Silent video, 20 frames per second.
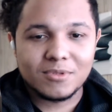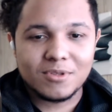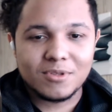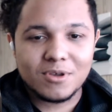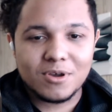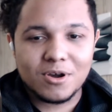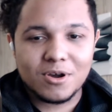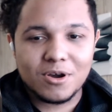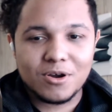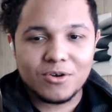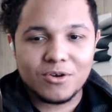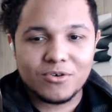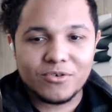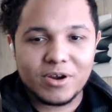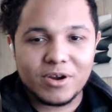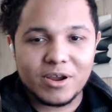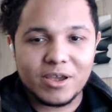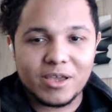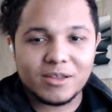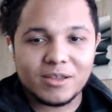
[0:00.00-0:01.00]

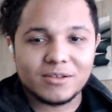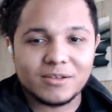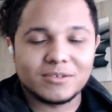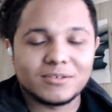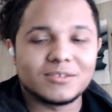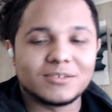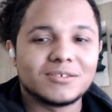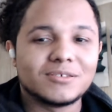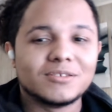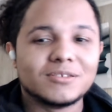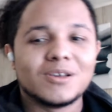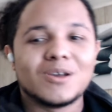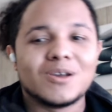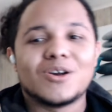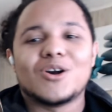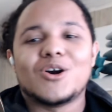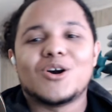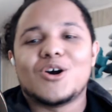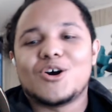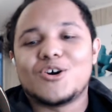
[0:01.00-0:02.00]
Alright
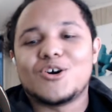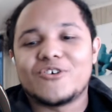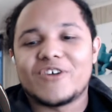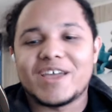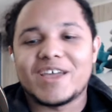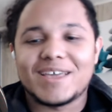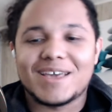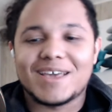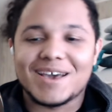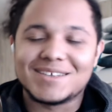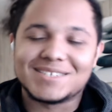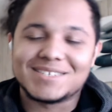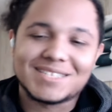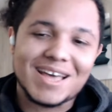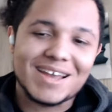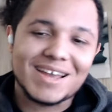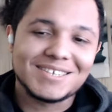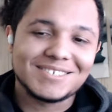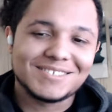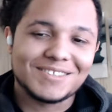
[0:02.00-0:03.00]
guys,
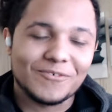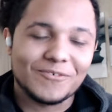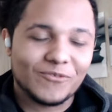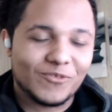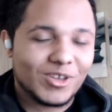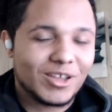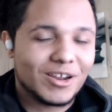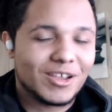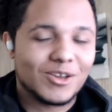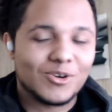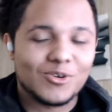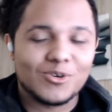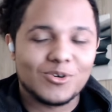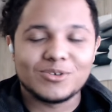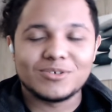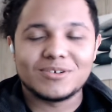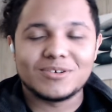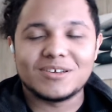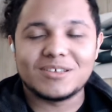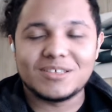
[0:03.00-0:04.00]
that is the video.
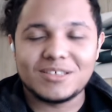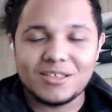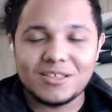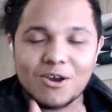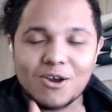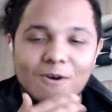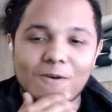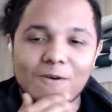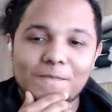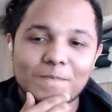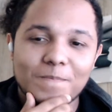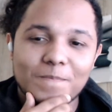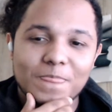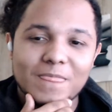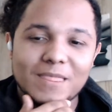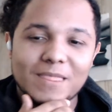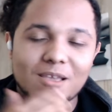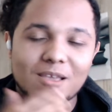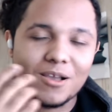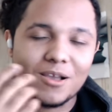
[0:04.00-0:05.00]
Yo,
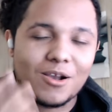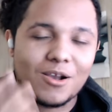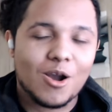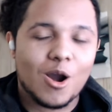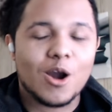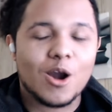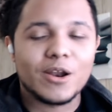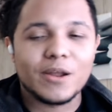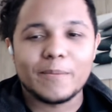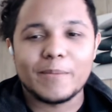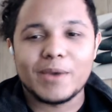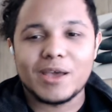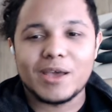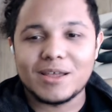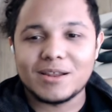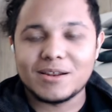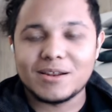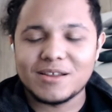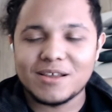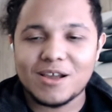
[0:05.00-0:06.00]
Karna,
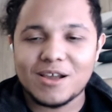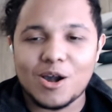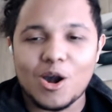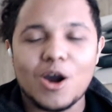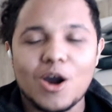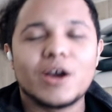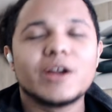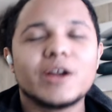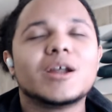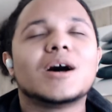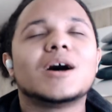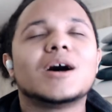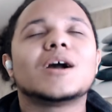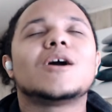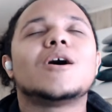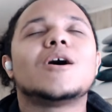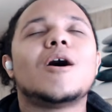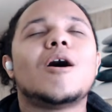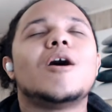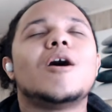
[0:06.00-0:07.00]
man. Karna.
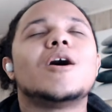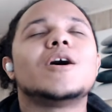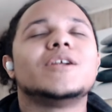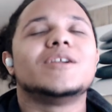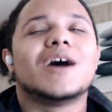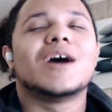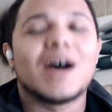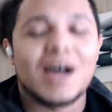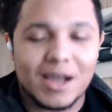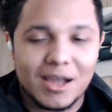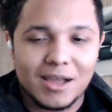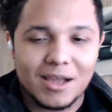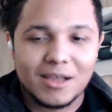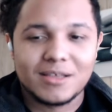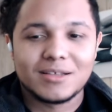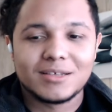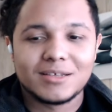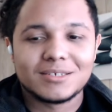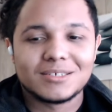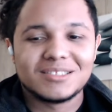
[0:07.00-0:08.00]

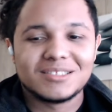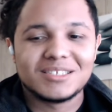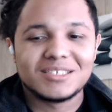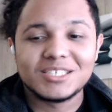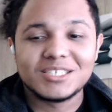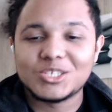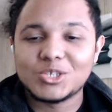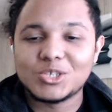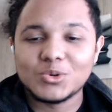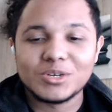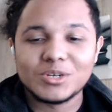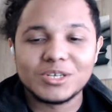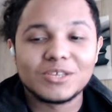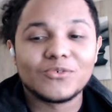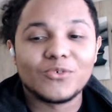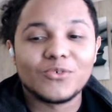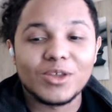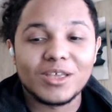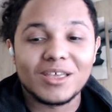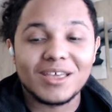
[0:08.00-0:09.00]
This dude is
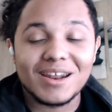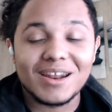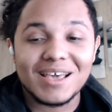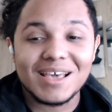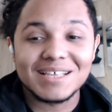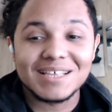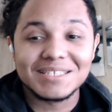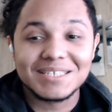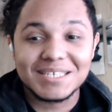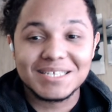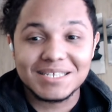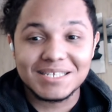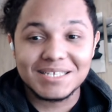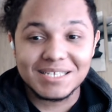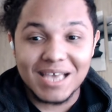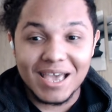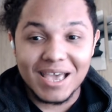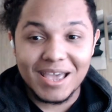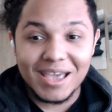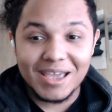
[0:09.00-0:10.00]
freaking
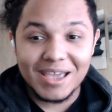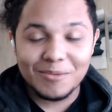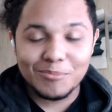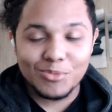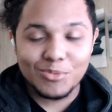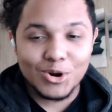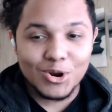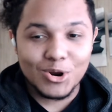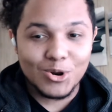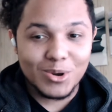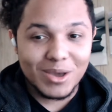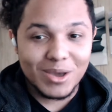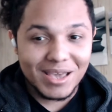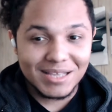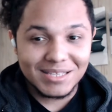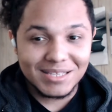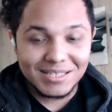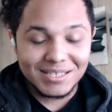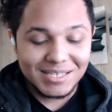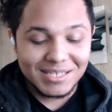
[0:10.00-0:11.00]
insane, bro.
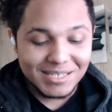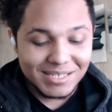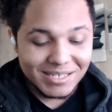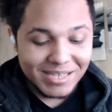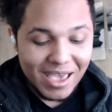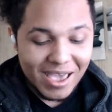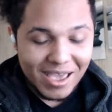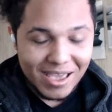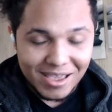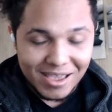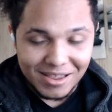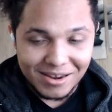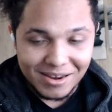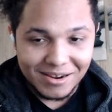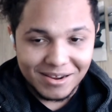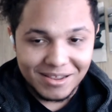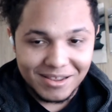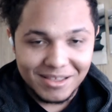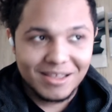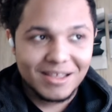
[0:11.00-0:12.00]
Insane.
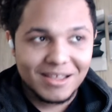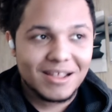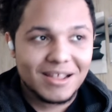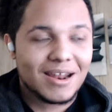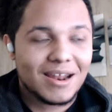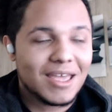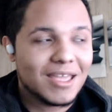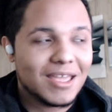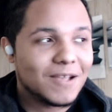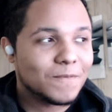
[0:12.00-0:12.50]
Like,